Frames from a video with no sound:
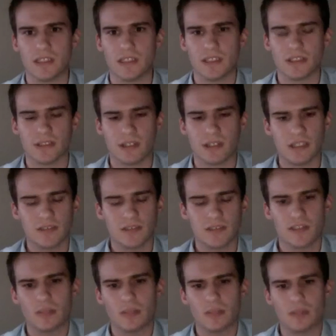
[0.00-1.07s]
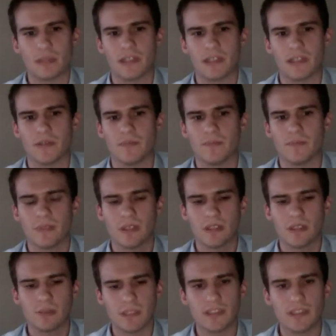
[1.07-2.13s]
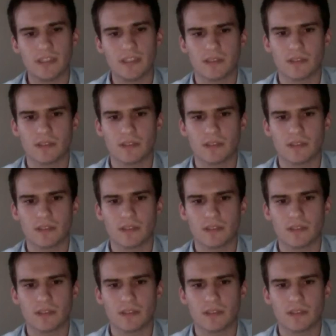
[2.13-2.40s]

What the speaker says: So I'd like to start by splitting